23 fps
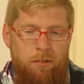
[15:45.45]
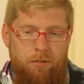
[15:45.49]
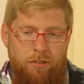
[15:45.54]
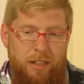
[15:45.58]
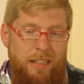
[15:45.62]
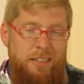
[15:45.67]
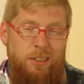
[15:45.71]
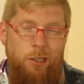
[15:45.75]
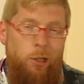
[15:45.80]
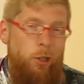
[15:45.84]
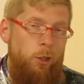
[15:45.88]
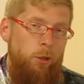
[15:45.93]

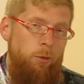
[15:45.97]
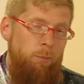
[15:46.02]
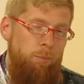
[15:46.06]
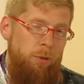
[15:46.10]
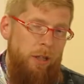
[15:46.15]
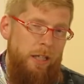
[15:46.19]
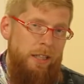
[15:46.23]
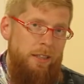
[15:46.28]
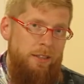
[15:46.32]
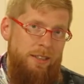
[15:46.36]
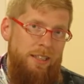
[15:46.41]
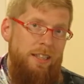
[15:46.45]
That's a good
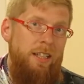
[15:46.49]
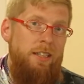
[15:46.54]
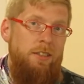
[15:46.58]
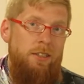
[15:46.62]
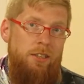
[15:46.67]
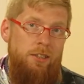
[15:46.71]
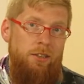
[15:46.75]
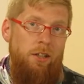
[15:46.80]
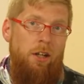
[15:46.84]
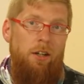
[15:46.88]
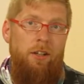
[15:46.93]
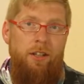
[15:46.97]
place to get
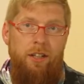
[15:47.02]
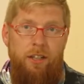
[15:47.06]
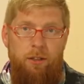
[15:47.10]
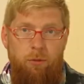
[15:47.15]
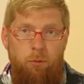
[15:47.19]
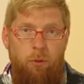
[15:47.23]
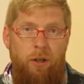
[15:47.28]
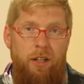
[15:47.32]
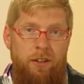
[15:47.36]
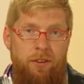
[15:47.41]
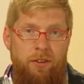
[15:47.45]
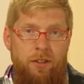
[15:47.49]
started
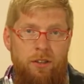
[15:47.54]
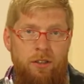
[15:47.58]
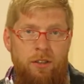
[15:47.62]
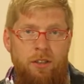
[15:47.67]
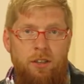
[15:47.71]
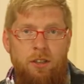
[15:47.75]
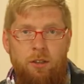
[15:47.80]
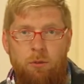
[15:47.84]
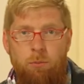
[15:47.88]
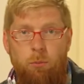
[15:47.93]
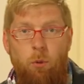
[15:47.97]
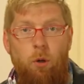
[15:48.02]
with
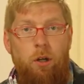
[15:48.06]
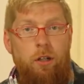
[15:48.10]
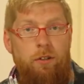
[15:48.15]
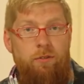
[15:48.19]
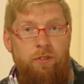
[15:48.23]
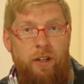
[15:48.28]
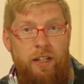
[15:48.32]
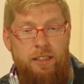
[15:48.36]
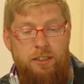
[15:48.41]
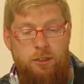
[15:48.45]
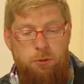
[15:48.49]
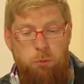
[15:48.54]
more
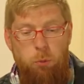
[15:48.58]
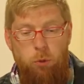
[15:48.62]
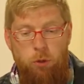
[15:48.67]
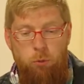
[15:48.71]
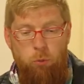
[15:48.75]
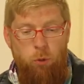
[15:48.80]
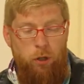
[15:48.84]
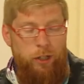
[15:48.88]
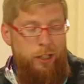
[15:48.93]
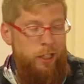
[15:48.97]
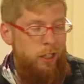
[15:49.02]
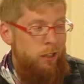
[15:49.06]
advanced
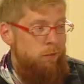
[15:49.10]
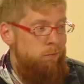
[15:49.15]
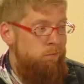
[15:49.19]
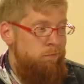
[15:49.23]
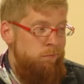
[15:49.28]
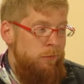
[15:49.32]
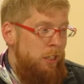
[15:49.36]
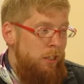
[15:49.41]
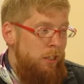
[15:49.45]
woodworking.